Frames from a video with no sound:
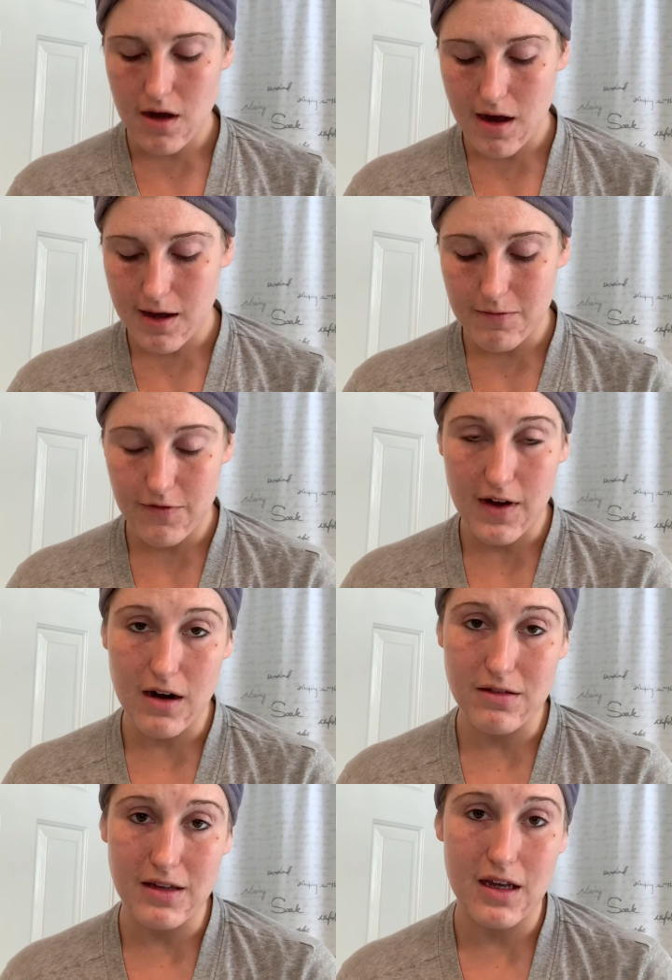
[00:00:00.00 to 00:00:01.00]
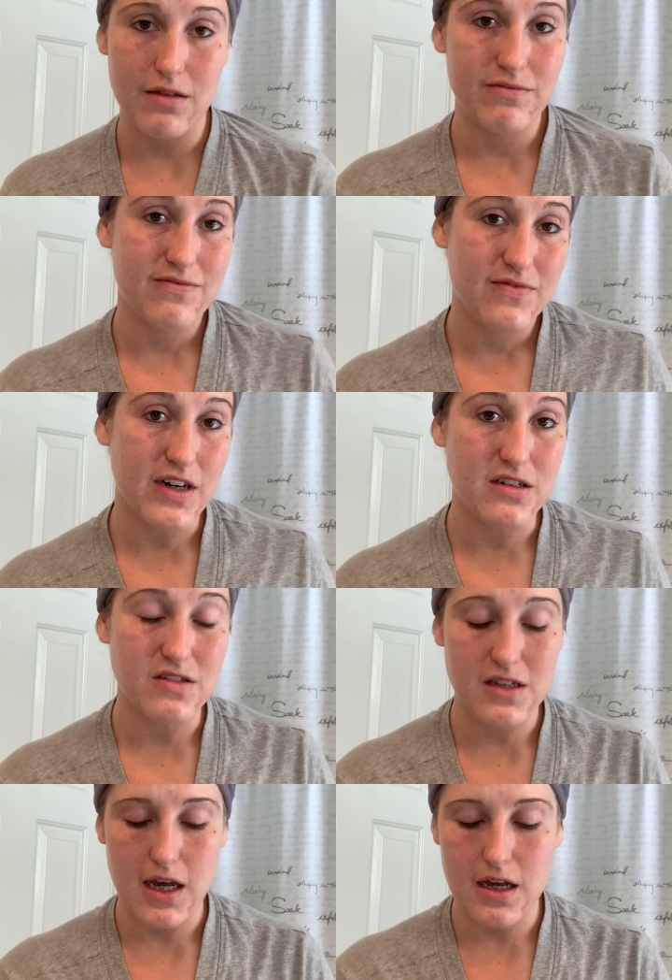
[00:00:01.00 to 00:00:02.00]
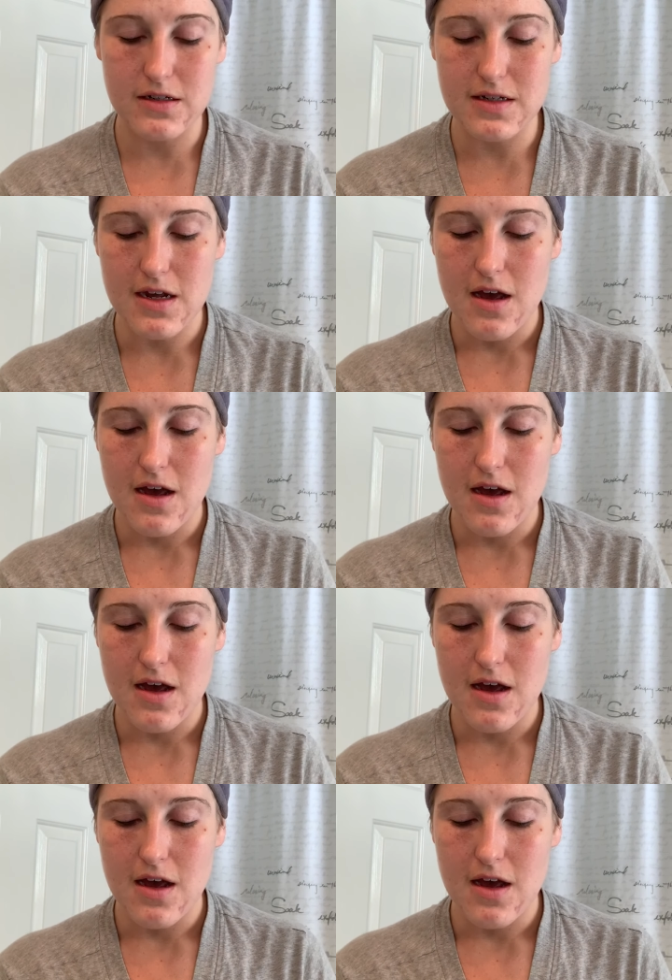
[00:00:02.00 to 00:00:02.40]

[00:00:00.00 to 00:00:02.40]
I'm fairly fair-skinned.